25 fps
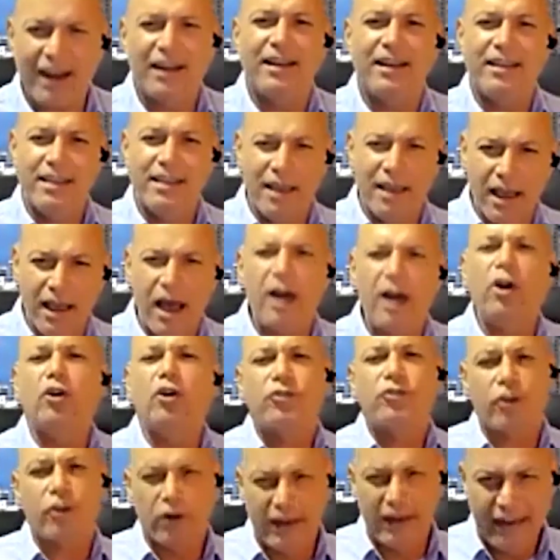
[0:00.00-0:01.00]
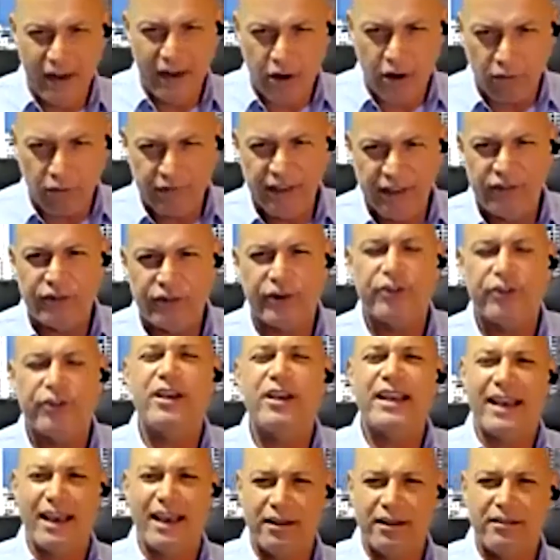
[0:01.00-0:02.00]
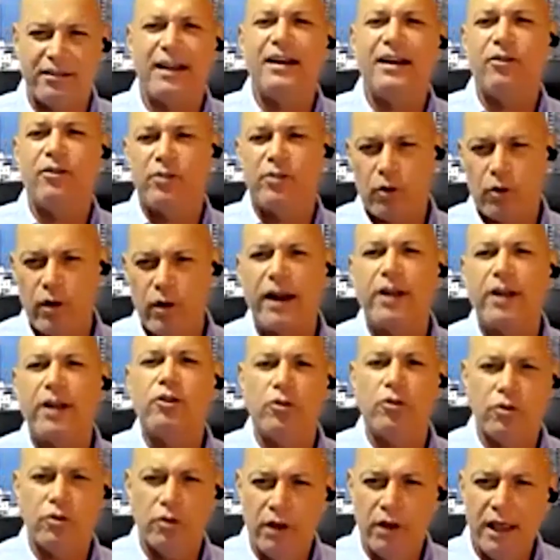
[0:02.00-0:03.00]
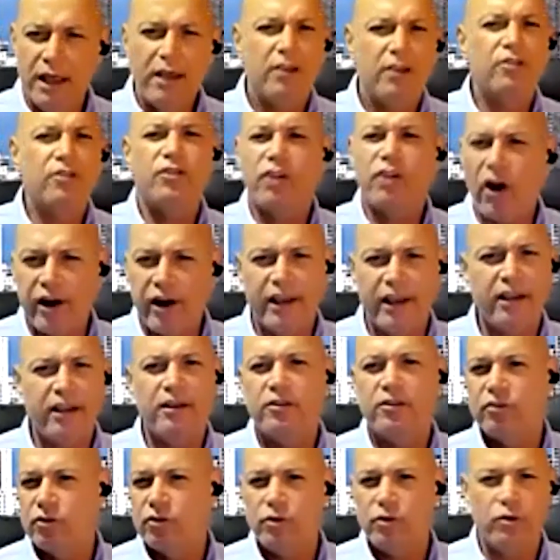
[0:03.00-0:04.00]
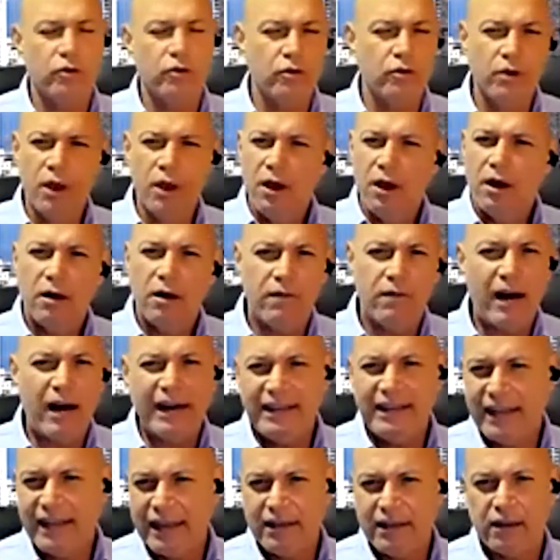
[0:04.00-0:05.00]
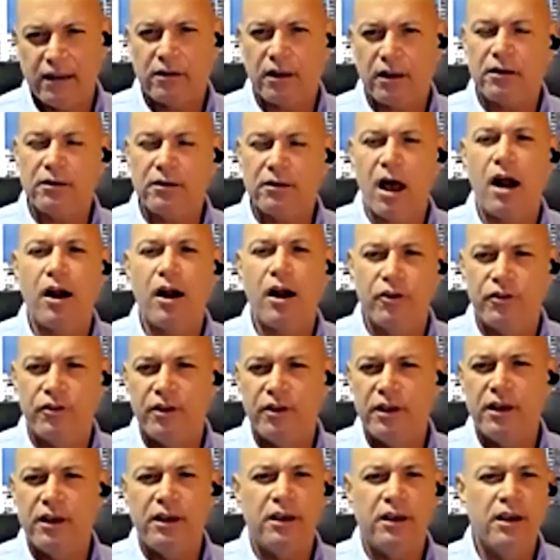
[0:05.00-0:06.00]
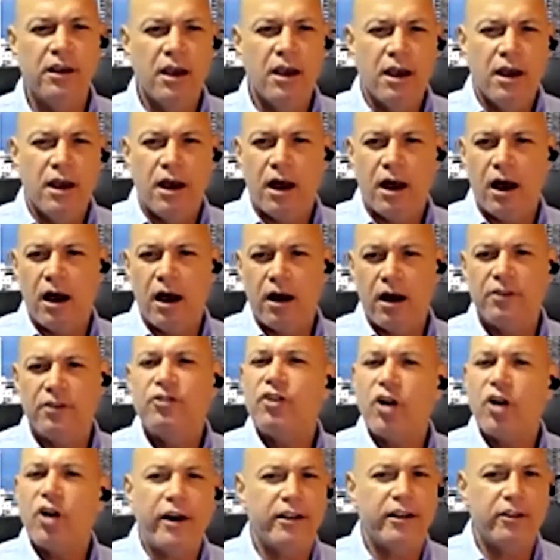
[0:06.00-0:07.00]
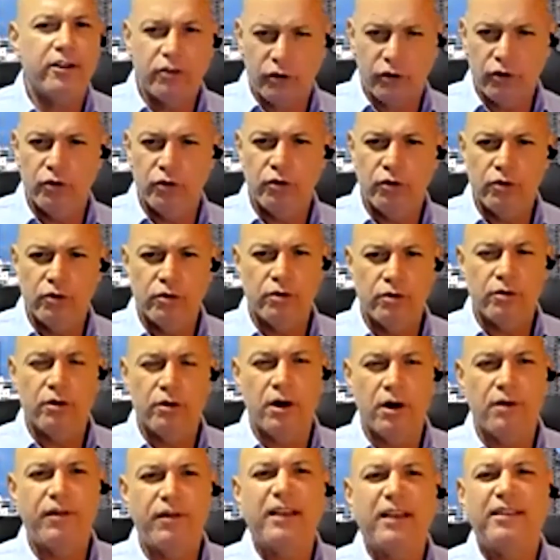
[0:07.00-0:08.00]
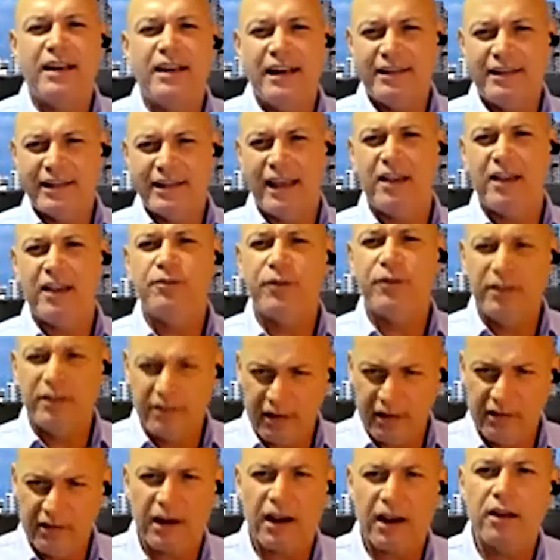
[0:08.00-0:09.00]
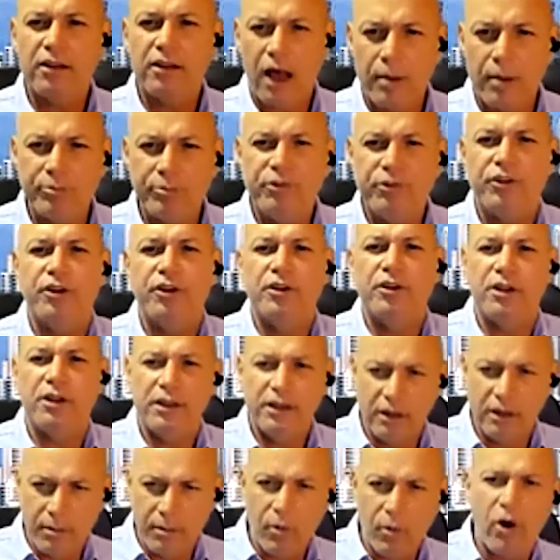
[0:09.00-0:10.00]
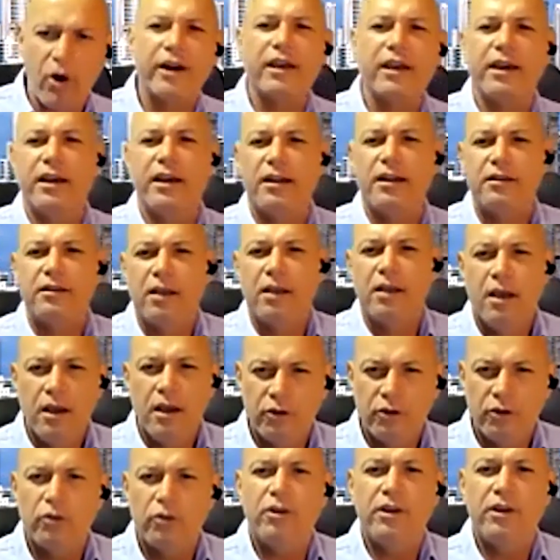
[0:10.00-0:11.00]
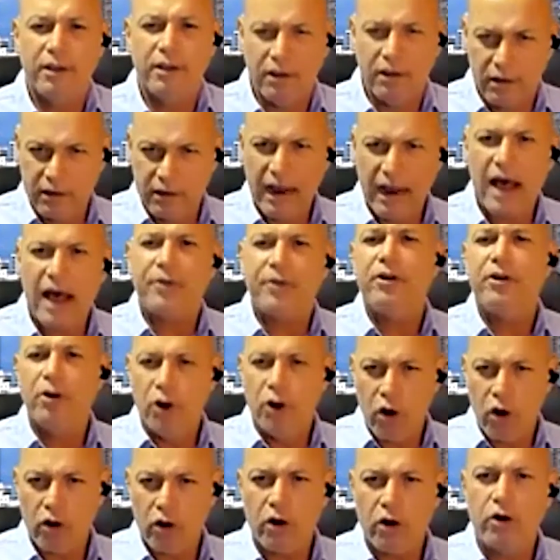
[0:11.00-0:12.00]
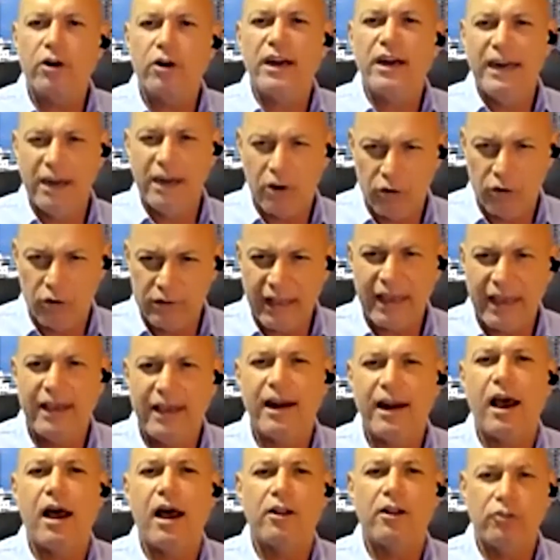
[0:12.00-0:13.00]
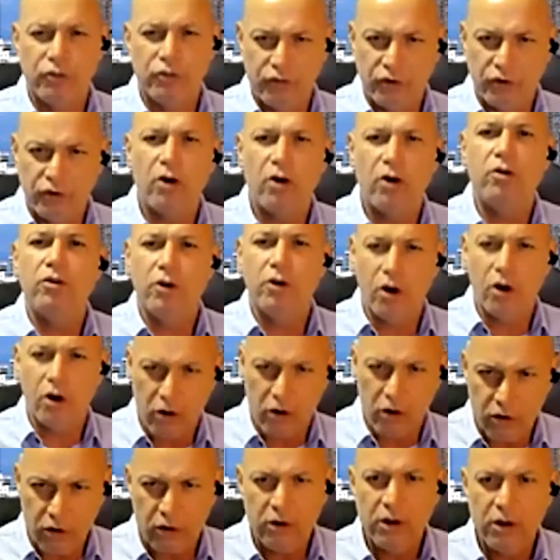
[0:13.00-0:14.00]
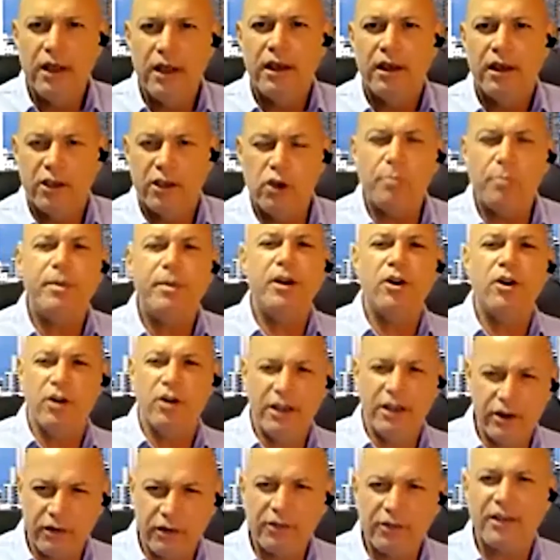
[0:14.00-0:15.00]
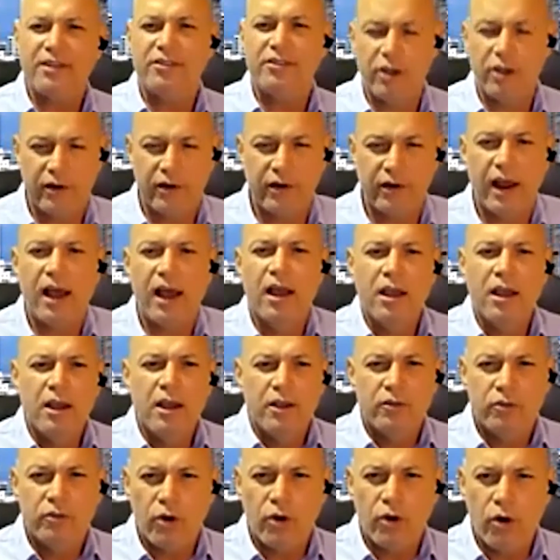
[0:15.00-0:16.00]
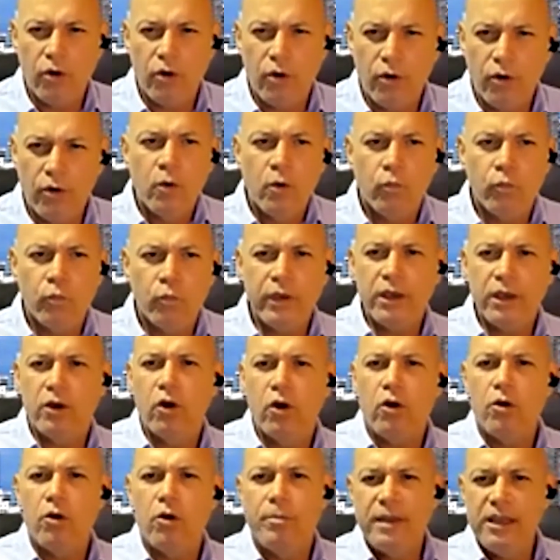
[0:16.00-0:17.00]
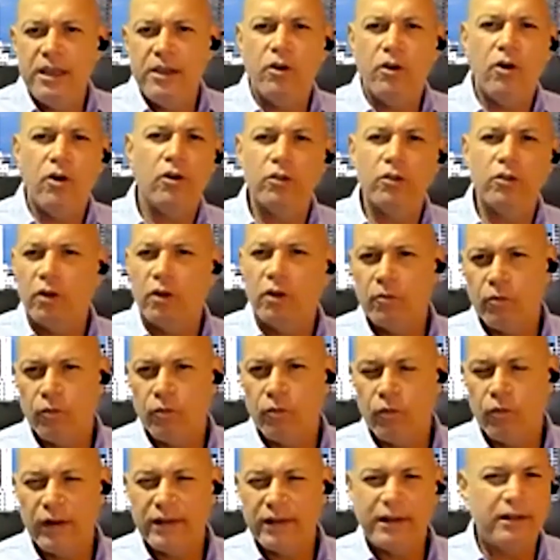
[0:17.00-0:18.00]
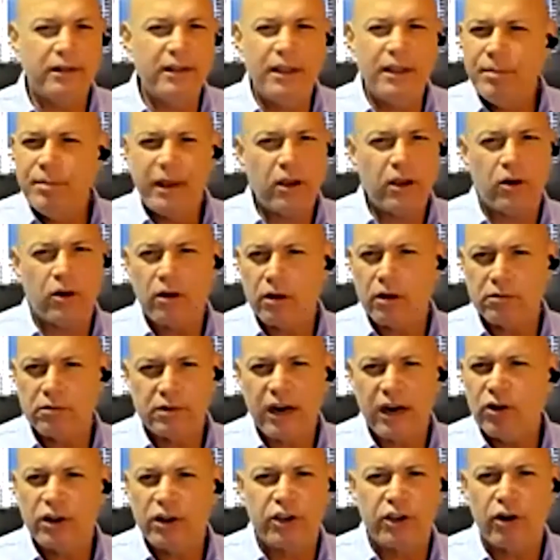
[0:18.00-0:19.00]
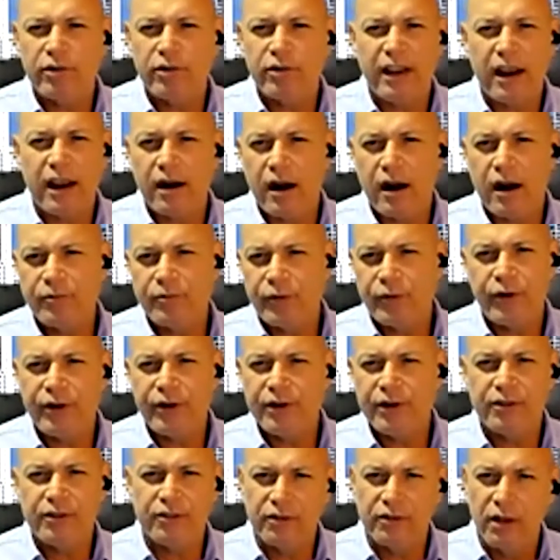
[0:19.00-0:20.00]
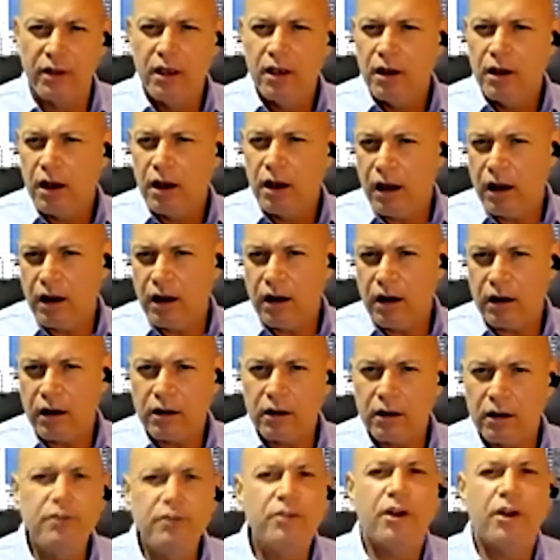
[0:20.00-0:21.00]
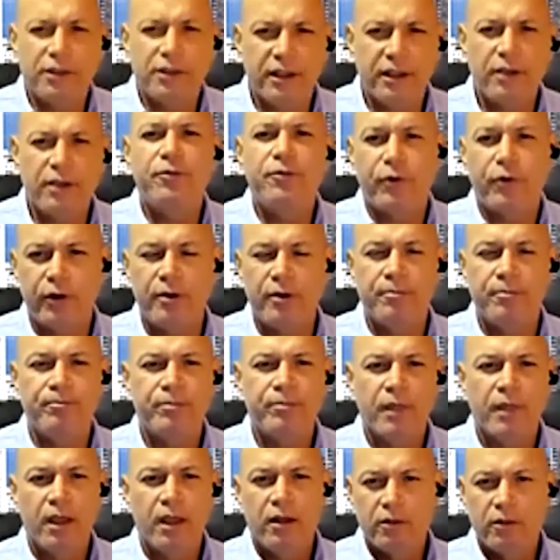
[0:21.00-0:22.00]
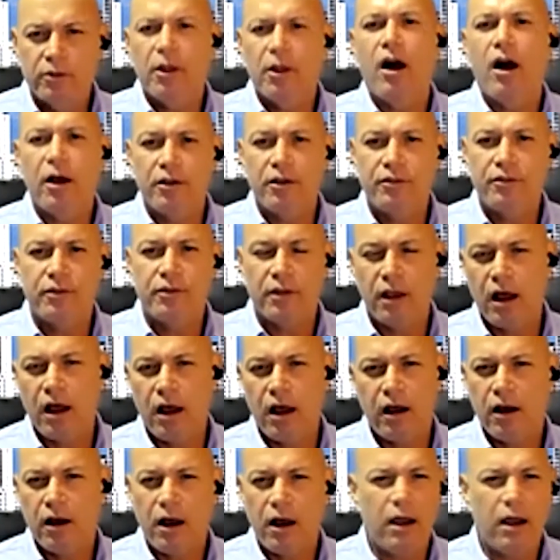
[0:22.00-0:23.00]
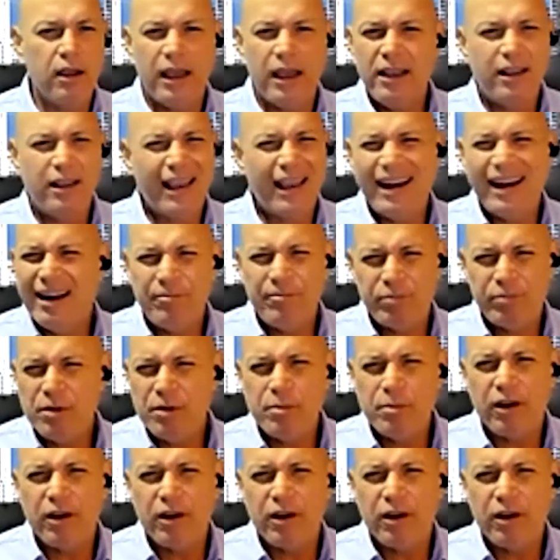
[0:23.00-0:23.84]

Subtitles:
Yeah, and also clinical research in case they want to do studies to validate the technology, studies to facilitate physician adoption in the market, to gather local clinical data, to show local key opinion leaders, etc. So we go beyond what the typical regulatory affairs consulting firm does. In pretty much